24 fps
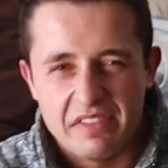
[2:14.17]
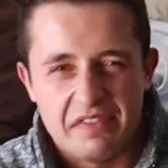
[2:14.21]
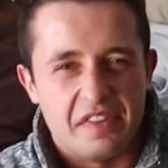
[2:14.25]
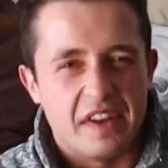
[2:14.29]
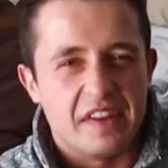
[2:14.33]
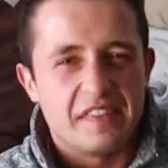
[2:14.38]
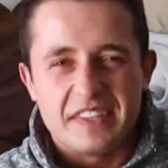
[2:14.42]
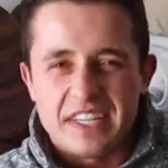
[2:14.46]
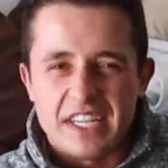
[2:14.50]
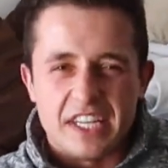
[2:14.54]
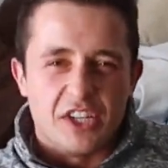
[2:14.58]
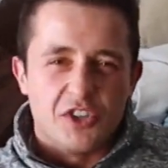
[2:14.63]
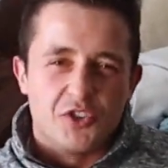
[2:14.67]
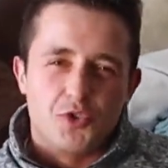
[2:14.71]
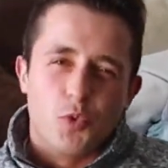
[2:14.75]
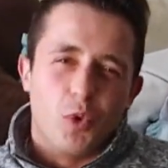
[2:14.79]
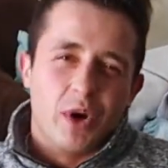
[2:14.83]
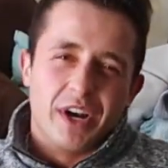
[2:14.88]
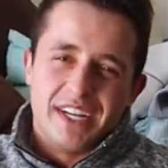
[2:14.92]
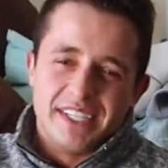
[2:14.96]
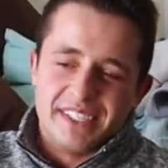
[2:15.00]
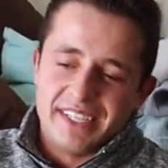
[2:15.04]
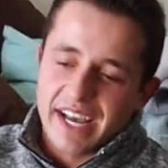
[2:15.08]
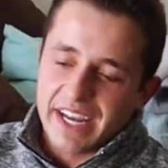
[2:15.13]

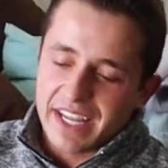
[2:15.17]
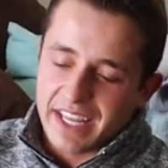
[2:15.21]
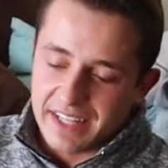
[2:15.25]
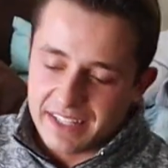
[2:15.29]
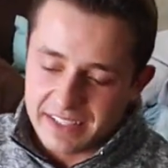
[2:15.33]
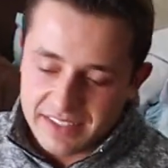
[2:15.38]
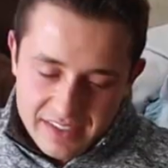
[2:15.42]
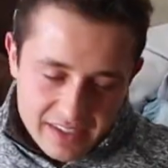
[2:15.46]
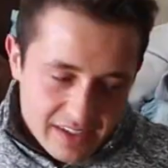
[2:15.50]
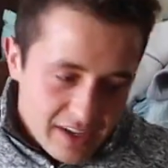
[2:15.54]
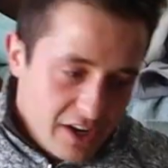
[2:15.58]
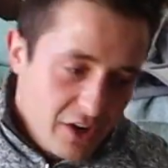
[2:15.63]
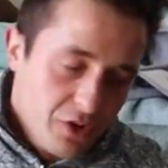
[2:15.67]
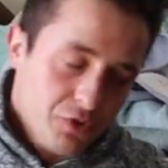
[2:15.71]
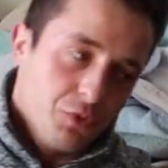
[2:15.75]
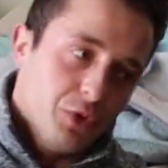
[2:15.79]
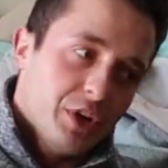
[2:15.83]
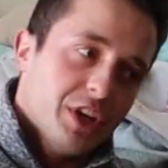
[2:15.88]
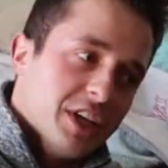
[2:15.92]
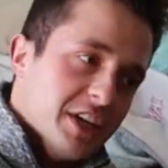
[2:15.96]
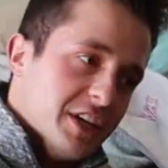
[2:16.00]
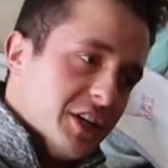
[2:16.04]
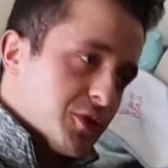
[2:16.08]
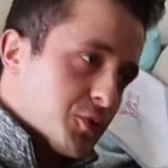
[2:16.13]
15-20 seconds.
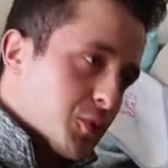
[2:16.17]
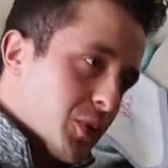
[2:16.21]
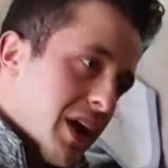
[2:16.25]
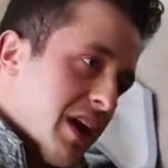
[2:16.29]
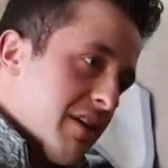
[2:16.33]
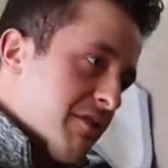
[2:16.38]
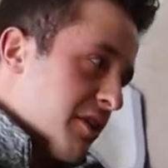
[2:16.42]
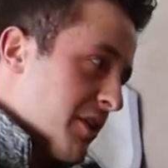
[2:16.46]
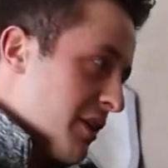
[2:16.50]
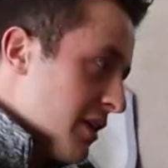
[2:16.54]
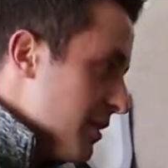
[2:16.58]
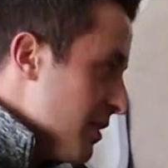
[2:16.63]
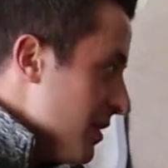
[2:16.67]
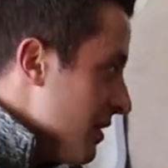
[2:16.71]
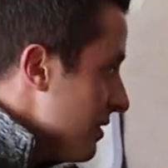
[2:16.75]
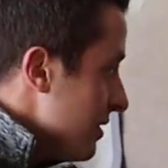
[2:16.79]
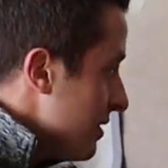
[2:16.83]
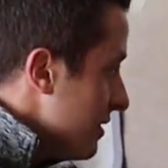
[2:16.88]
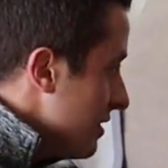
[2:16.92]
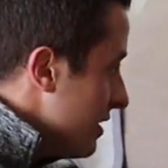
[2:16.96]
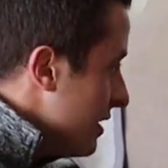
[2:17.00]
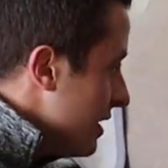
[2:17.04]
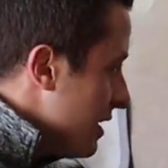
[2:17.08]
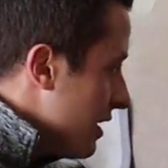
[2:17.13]
Really just whatever
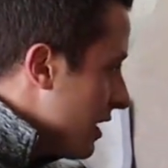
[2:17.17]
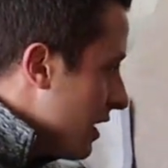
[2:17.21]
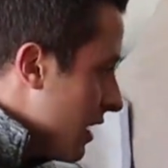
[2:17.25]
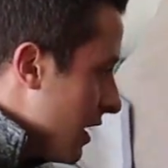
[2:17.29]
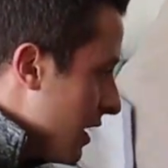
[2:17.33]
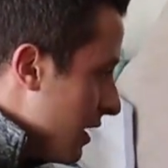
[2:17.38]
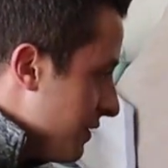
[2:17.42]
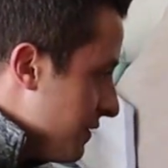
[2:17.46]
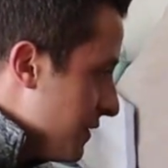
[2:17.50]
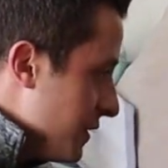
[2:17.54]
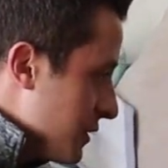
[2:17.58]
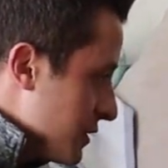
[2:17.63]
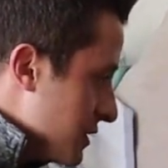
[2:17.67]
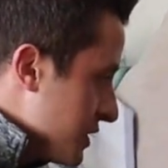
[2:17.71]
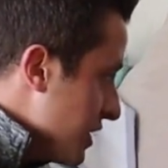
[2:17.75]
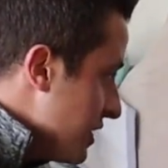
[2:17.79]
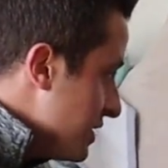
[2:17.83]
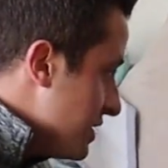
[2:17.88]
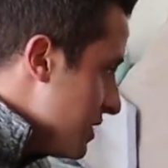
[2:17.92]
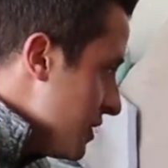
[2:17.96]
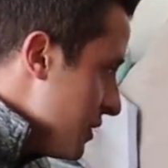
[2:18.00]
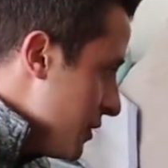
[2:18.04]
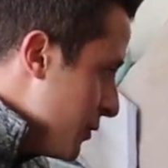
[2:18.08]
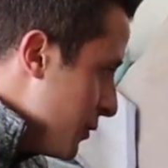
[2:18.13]
feels good to